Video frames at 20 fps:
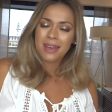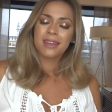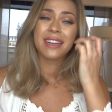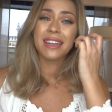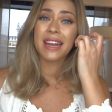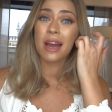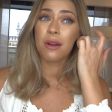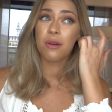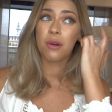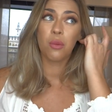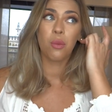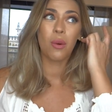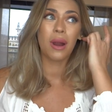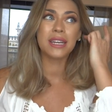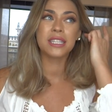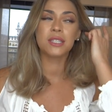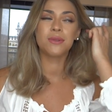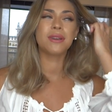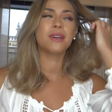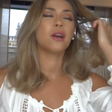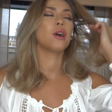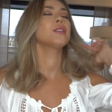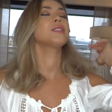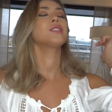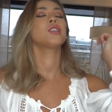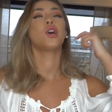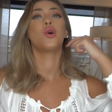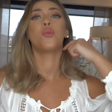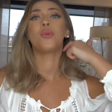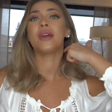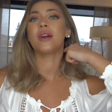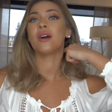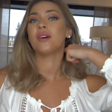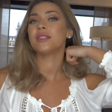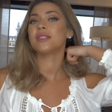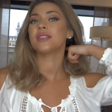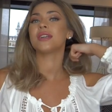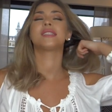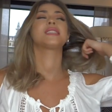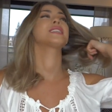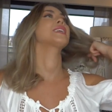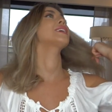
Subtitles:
Now, why do we contour? We contour